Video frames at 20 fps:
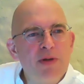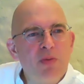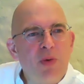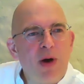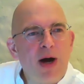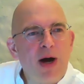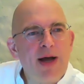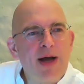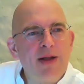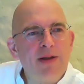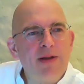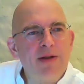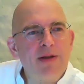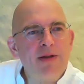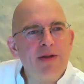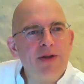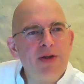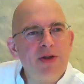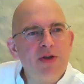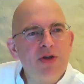
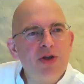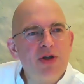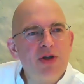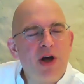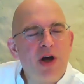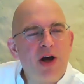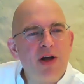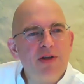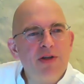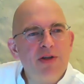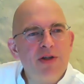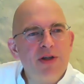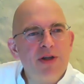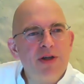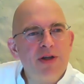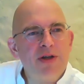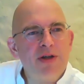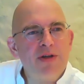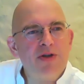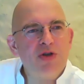while you start
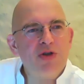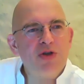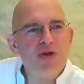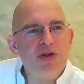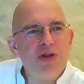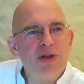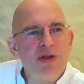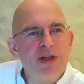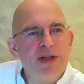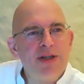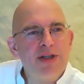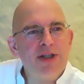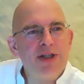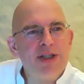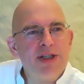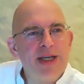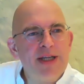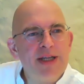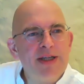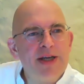to just
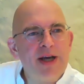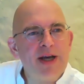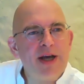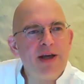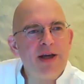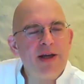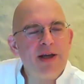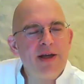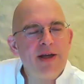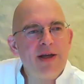consider,